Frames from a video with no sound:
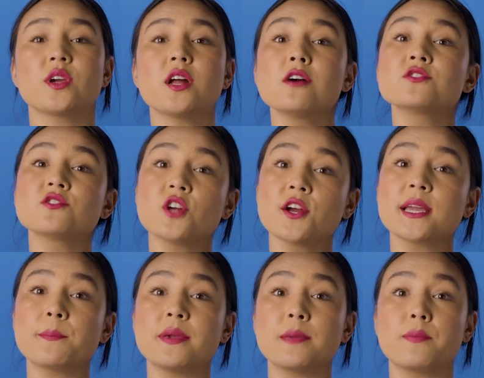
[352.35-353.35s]
can also
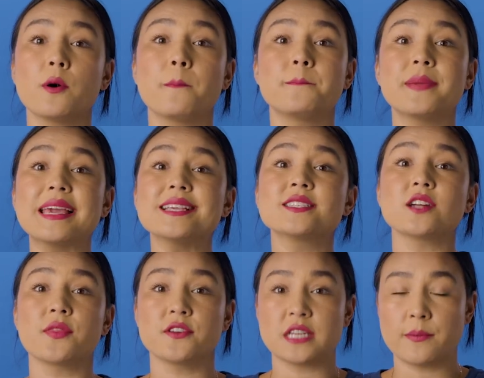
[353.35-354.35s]
target people based
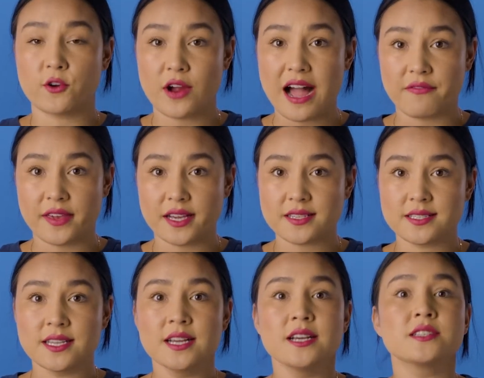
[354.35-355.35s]
on their
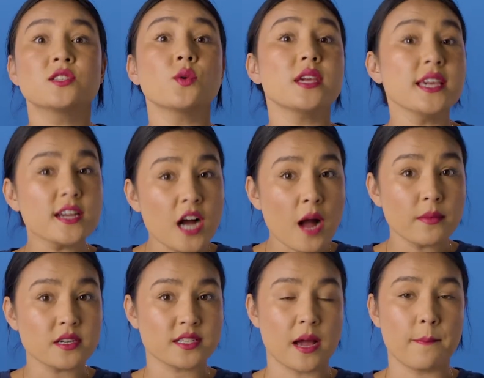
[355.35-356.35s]
demographics, so
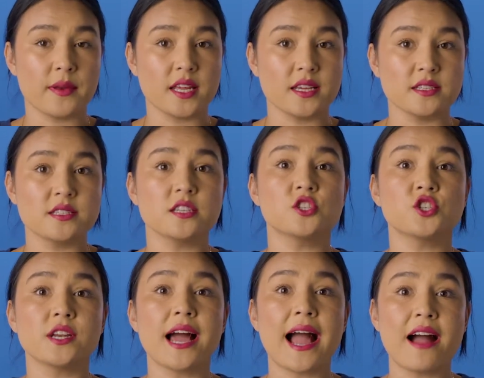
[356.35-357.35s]
e-commerce companies
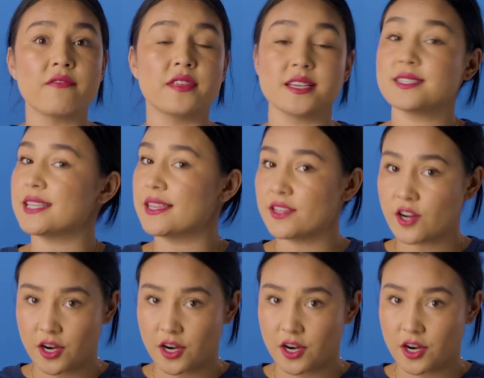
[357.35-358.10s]
should have this in their